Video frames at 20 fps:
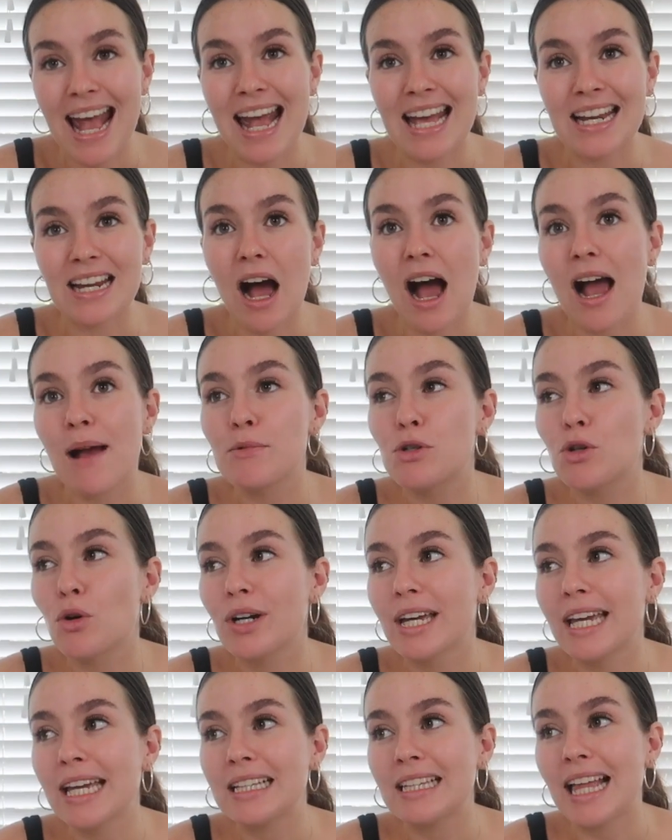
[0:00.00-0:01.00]
And I'm
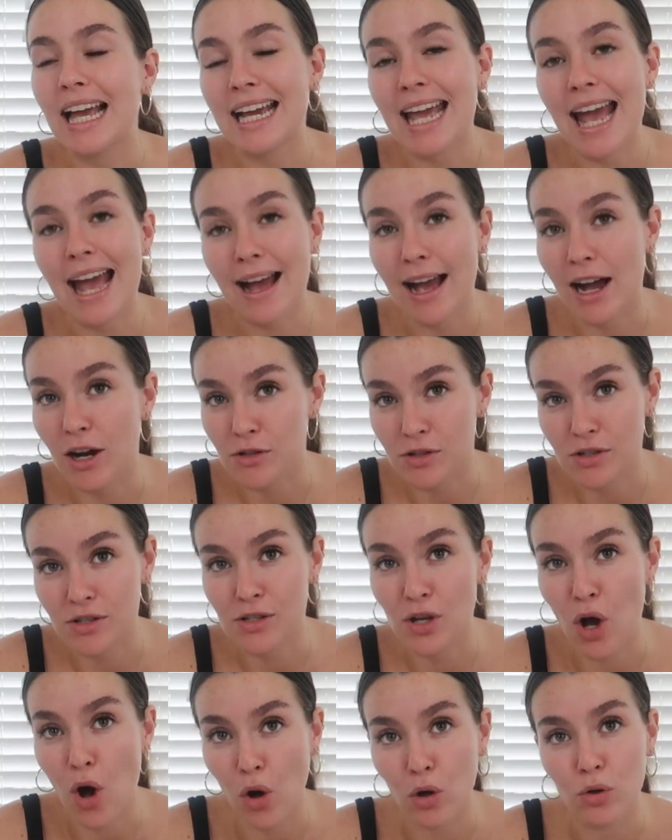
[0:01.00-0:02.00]
talking like
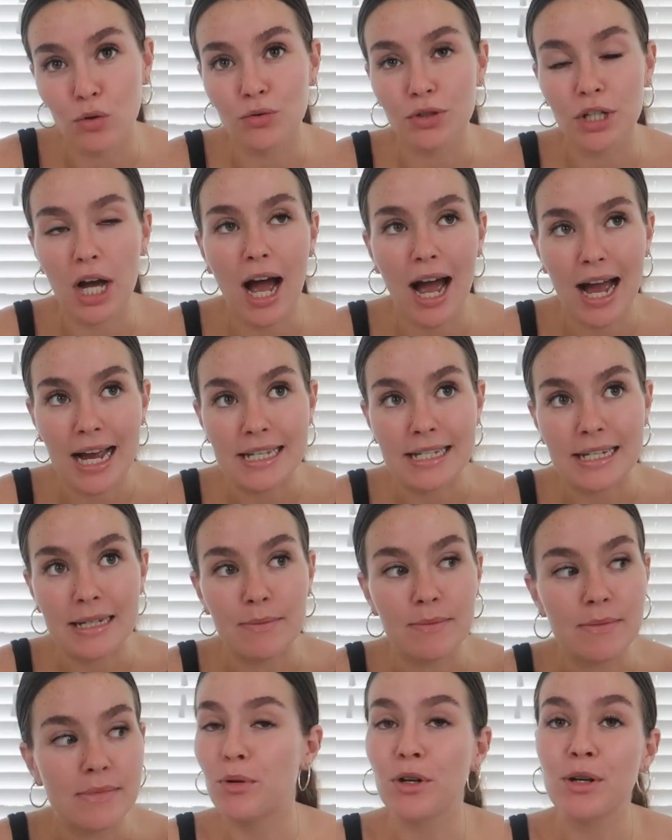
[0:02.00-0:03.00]
household items.